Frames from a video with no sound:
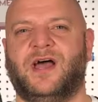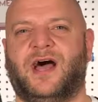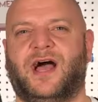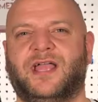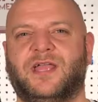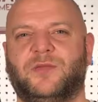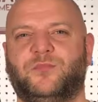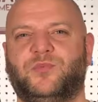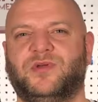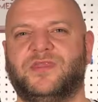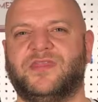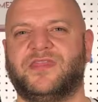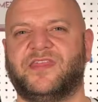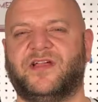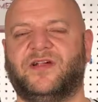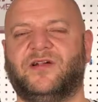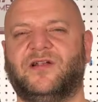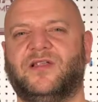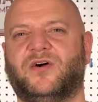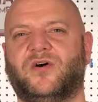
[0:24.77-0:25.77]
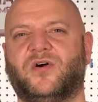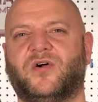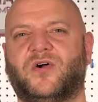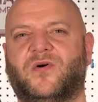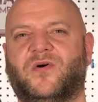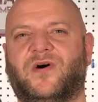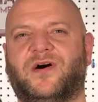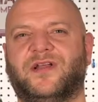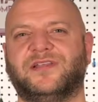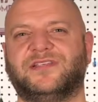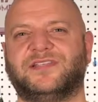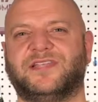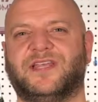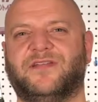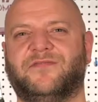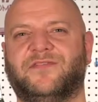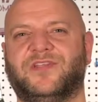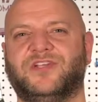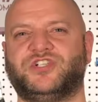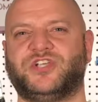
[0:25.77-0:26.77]
I could put their logo on a set
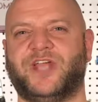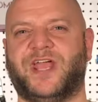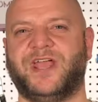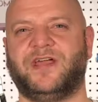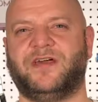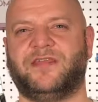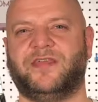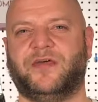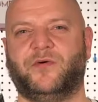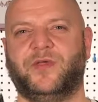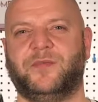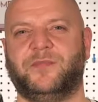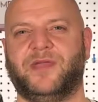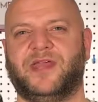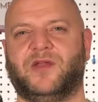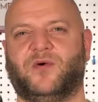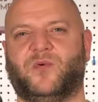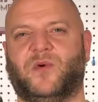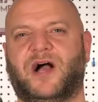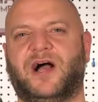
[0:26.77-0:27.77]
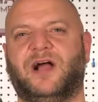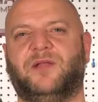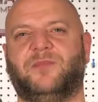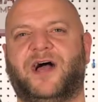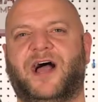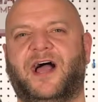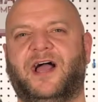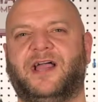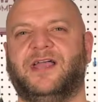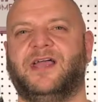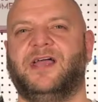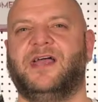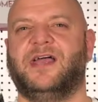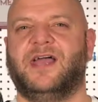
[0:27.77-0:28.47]
of the Jenga that we made a while back